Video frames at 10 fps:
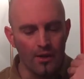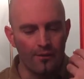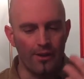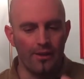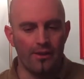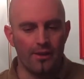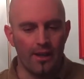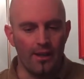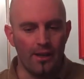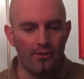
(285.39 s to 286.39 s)
Finish is
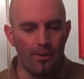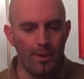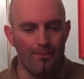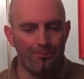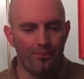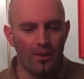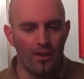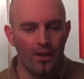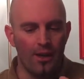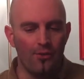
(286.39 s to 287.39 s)
slightly creamy.
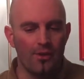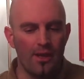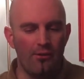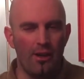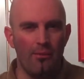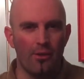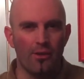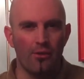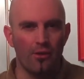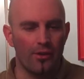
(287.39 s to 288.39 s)
I don't see really
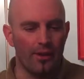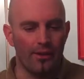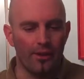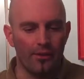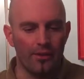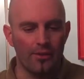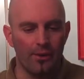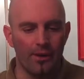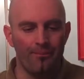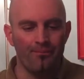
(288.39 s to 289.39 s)
much oak or anything on this
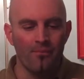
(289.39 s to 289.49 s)
wine.